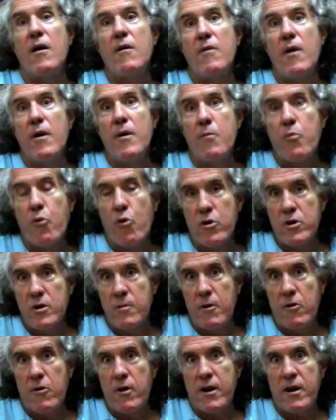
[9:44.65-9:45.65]
important
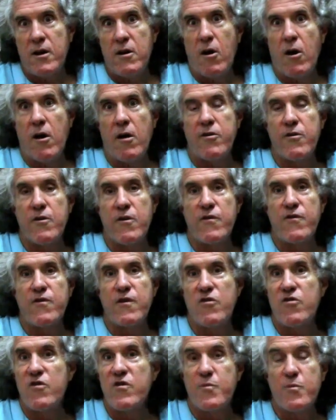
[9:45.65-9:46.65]
American authors,
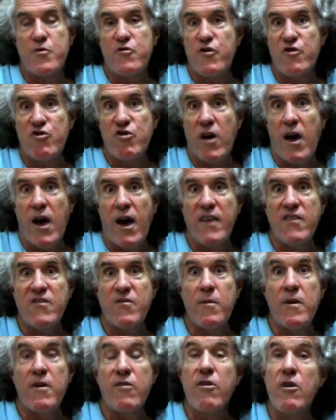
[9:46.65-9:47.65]
such as Patricia
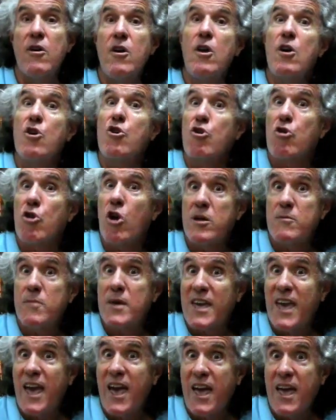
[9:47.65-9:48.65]
Highsmith, Claude
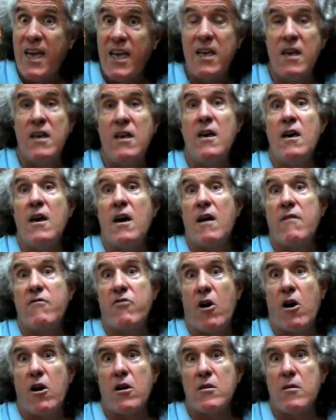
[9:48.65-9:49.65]
McKay of the
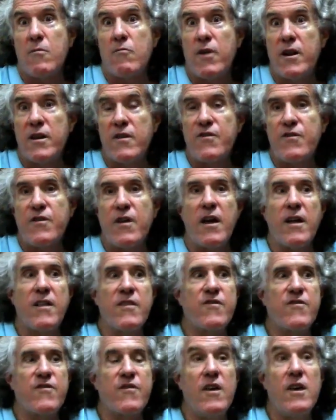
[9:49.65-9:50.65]
Harlem
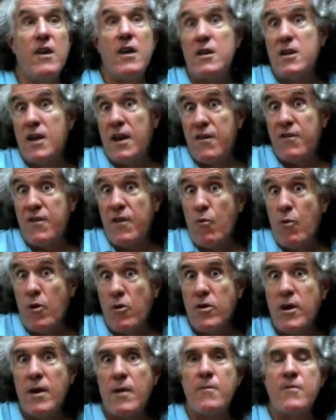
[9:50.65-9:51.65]
Renaissance, Tennessee
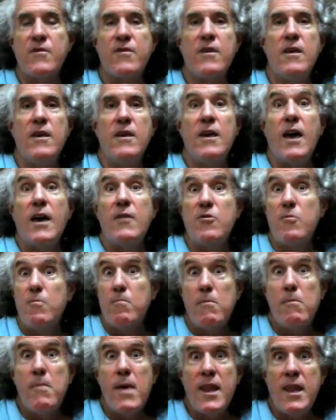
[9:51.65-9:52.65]
Williams,
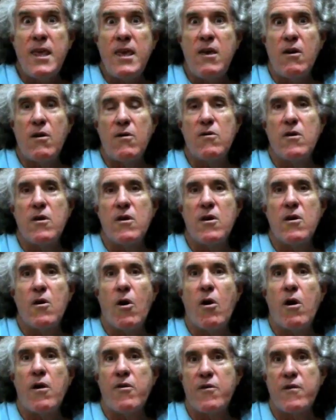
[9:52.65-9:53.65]
many
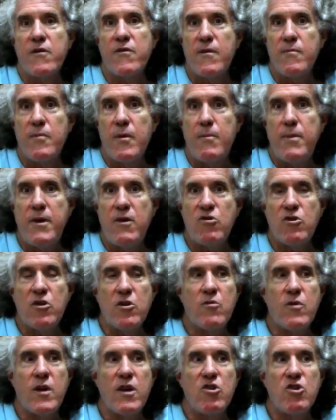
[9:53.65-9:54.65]
authors from the Beat
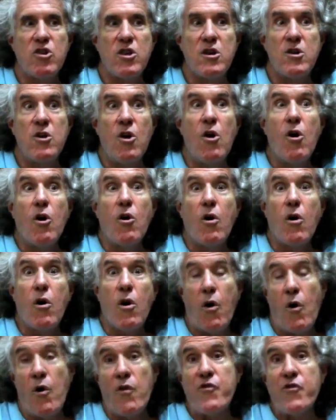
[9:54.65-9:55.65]
Generation
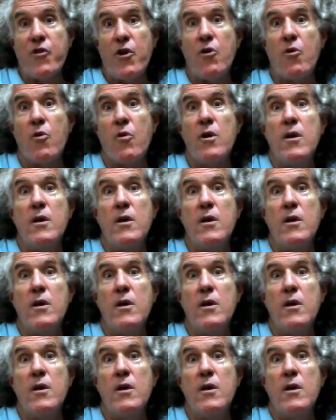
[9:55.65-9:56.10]
also